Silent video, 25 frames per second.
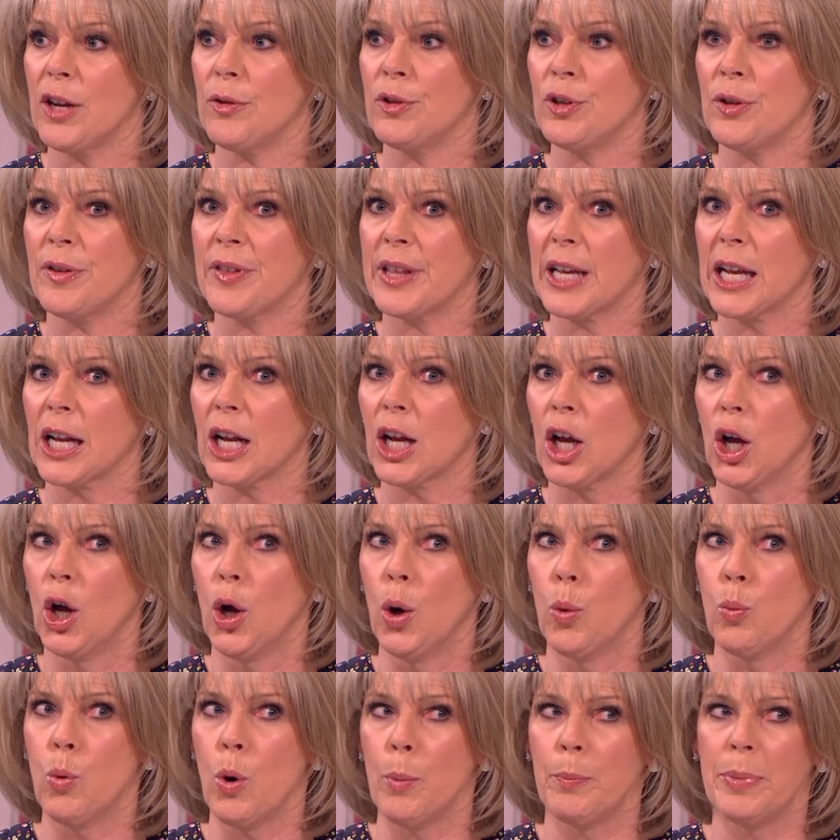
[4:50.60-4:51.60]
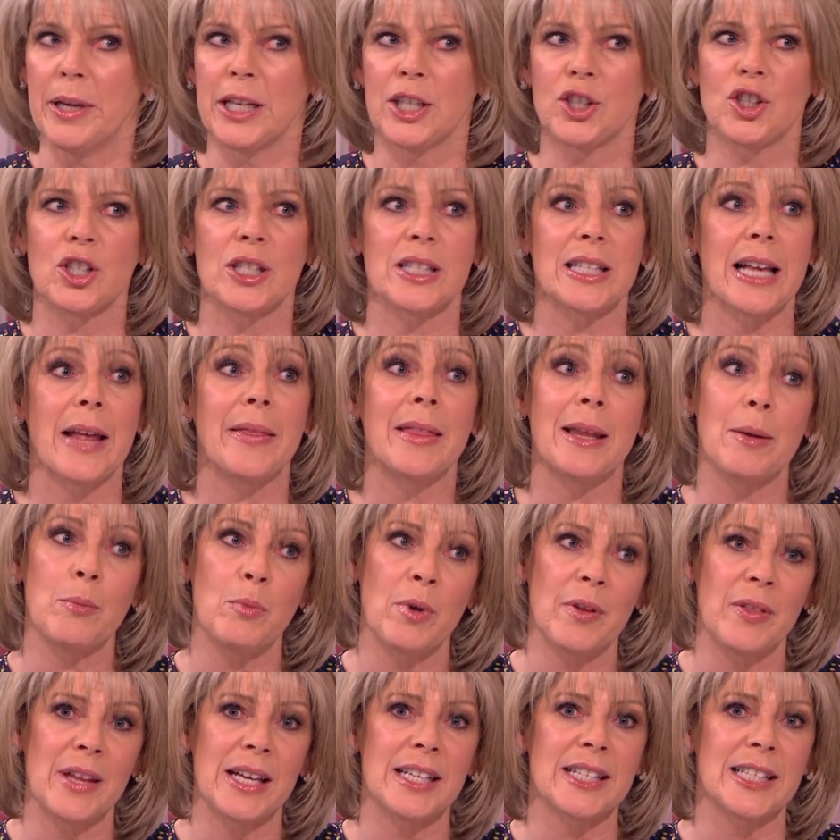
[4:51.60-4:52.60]
You know when you think, what pictures? And
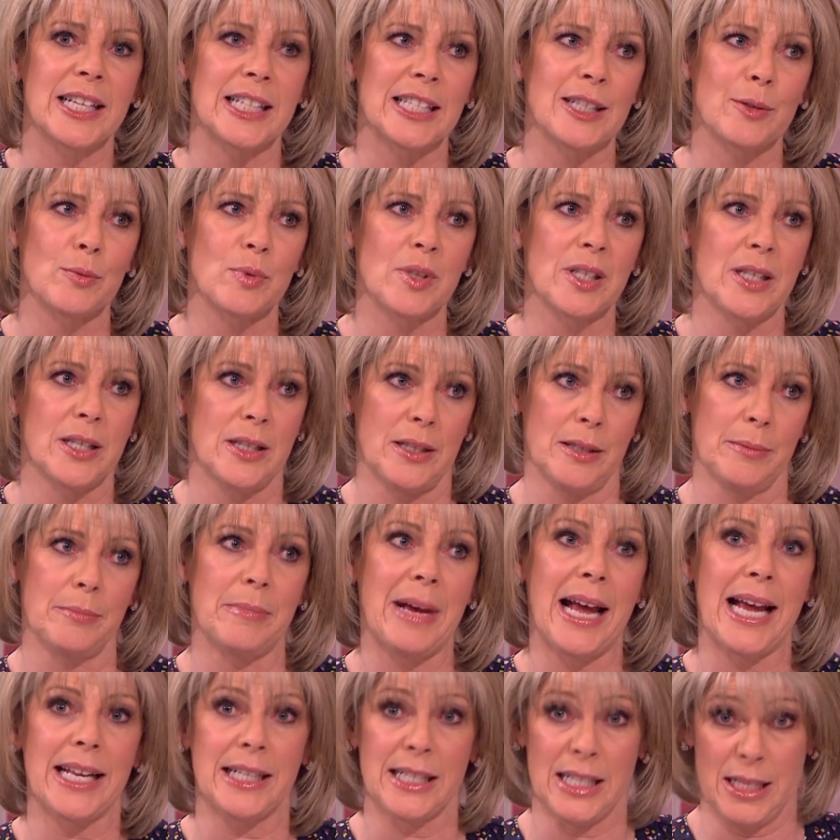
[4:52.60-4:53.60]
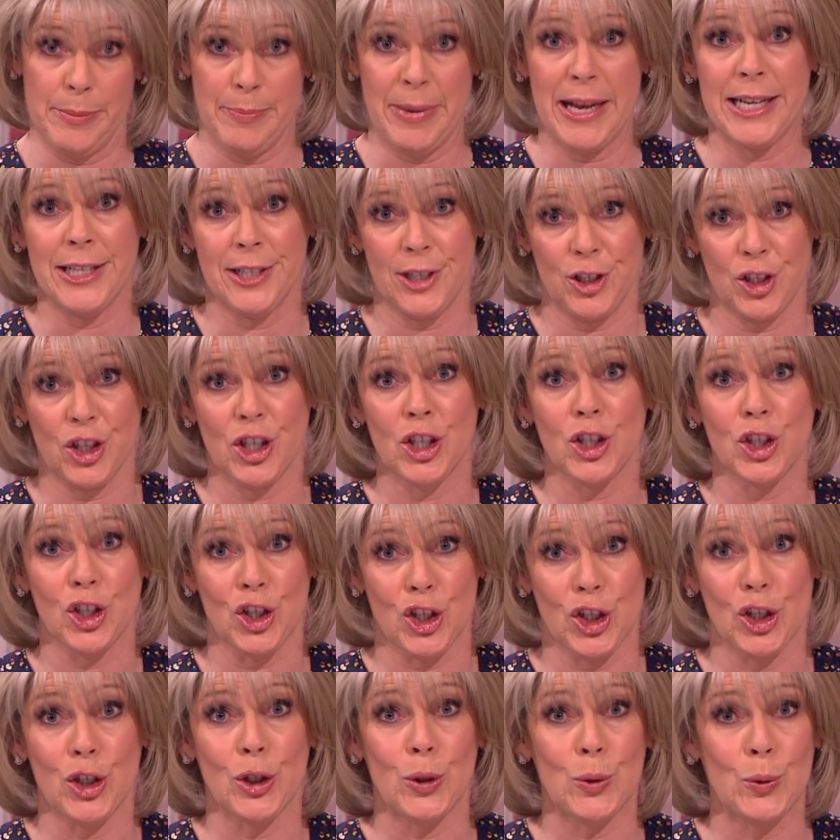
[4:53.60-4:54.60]
then when they said it was the man's appendage in a
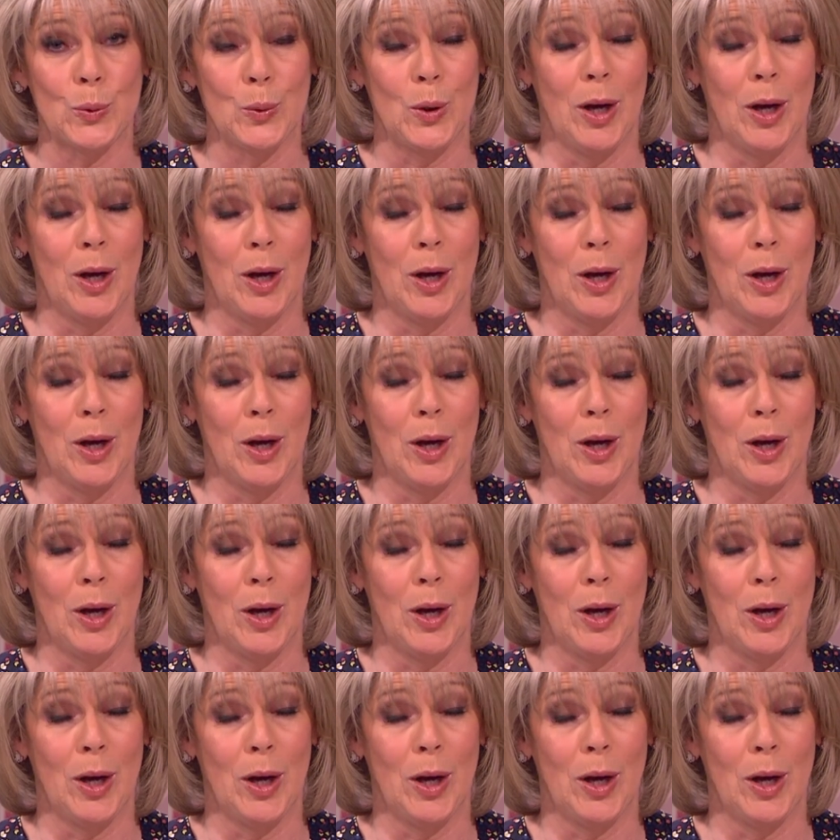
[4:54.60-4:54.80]
shoe.